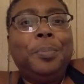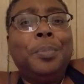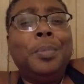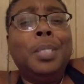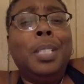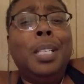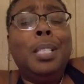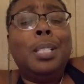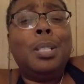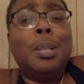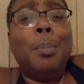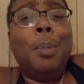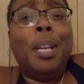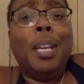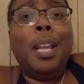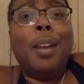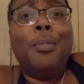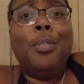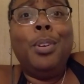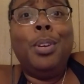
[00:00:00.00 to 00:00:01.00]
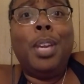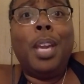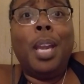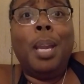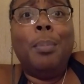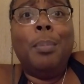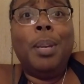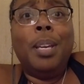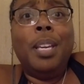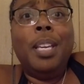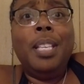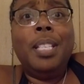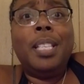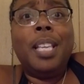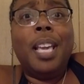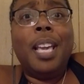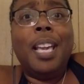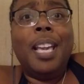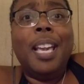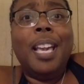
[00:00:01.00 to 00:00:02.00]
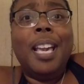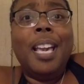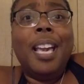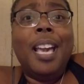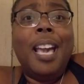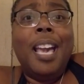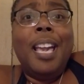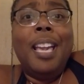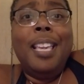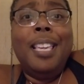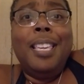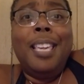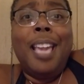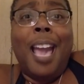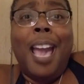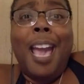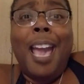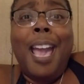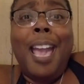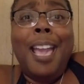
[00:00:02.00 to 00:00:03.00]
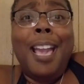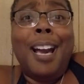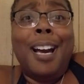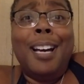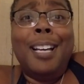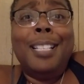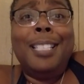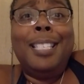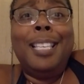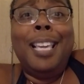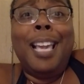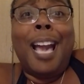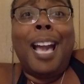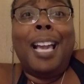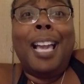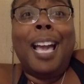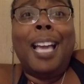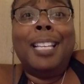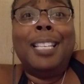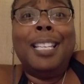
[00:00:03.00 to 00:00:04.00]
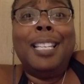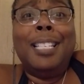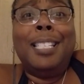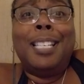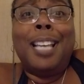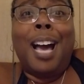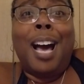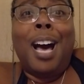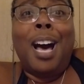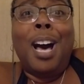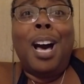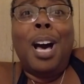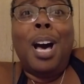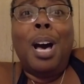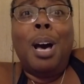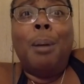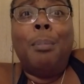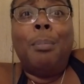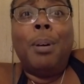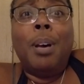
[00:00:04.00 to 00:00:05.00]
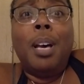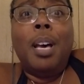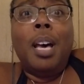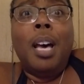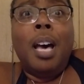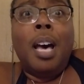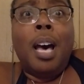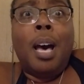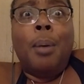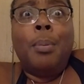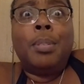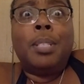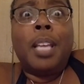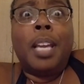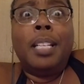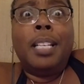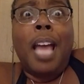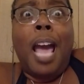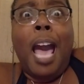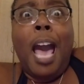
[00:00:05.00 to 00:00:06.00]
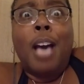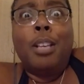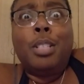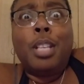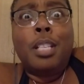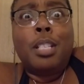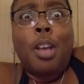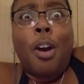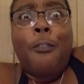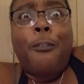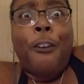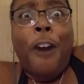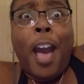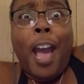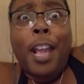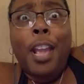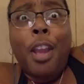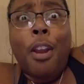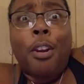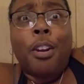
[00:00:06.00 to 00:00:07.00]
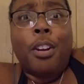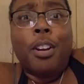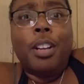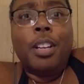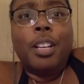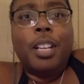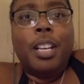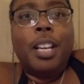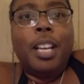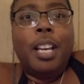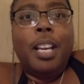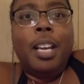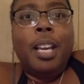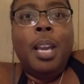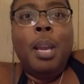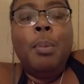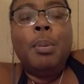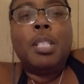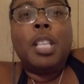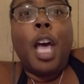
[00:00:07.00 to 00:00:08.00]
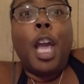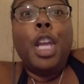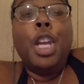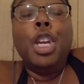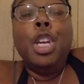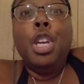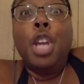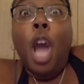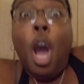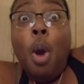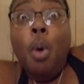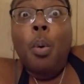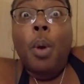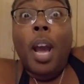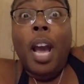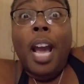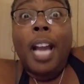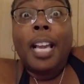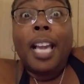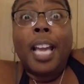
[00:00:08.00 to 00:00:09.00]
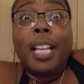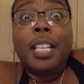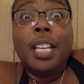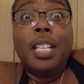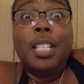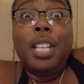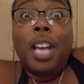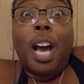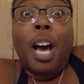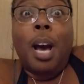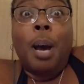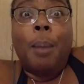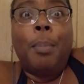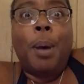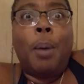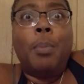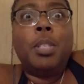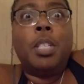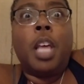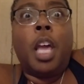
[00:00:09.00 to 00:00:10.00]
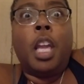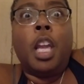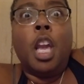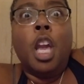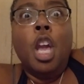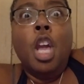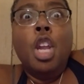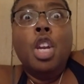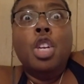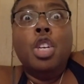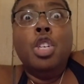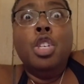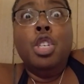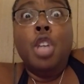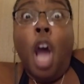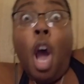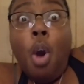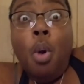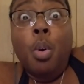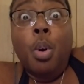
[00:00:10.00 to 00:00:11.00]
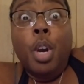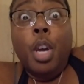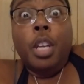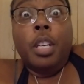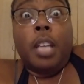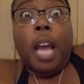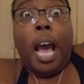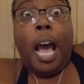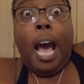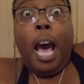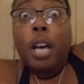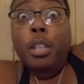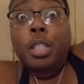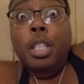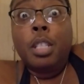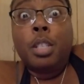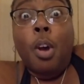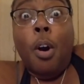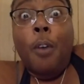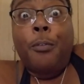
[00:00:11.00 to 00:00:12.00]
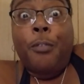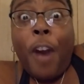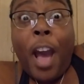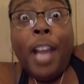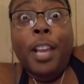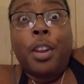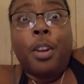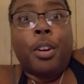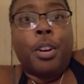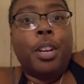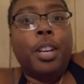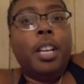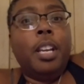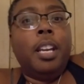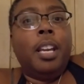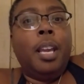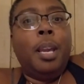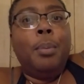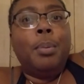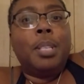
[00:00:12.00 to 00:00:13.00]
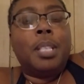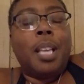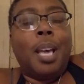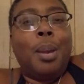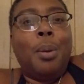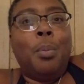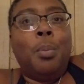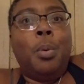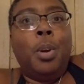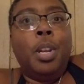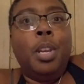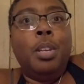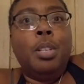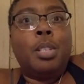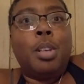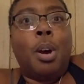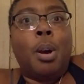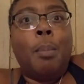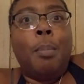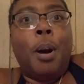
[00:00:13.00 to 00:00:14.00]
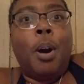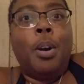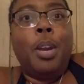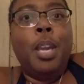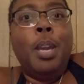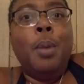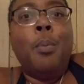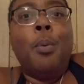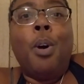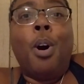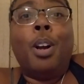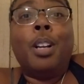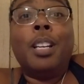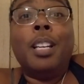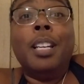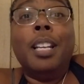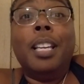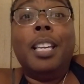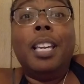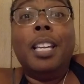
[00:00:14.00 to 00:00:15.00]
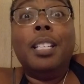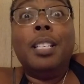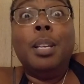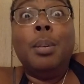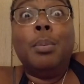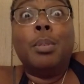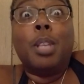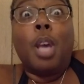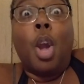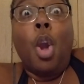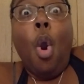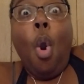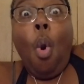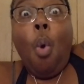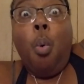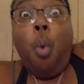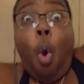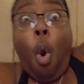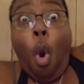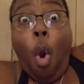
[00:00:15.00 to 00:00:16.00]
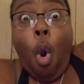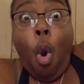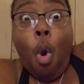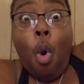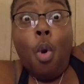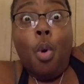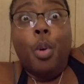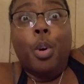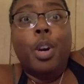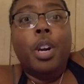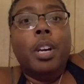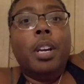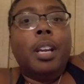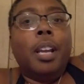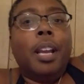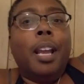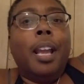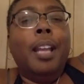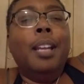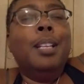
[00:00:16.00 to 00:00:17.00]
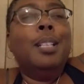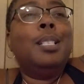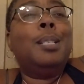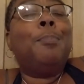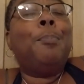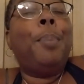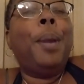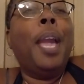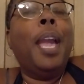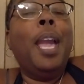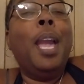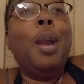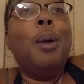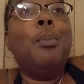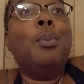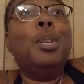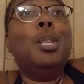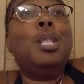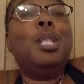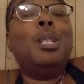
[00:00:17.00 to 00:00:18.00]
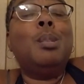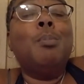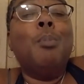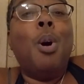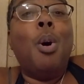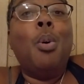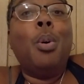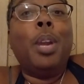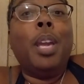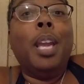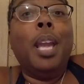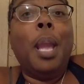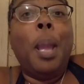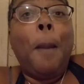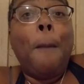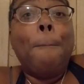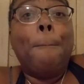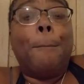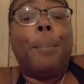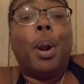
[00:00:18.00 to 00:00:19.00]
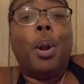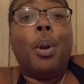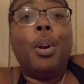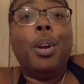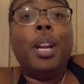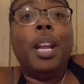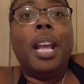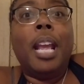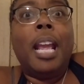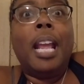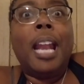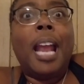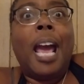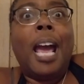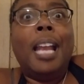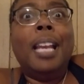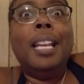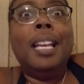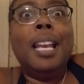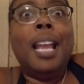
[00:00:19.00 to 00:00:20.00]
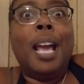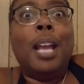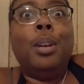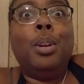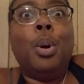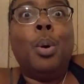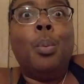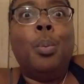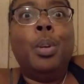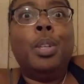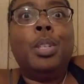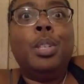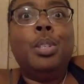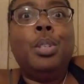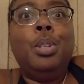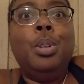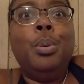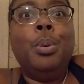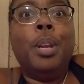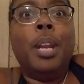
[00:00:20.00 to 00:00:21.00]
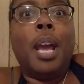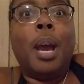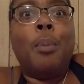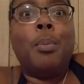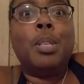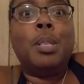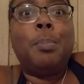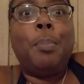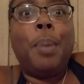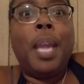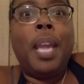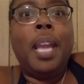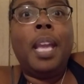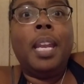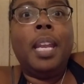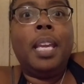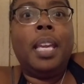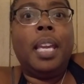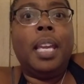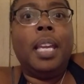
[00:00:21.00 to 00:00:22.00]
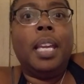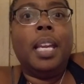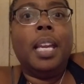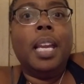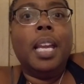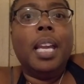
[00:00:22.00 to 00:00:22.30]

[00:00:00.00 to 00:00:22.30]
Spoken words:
And so my nephew came in. He said, "Yay, auntie, I got the job." I was like, "The house is on fire." He was like, "No, I got the job." I was like, "No, the house is on fire." He was like, "What are you talking about?" He walked in the kitchen. He was like, "Woo!" And this pan was smoking and burning, and I did not know what to do, and I was panicking.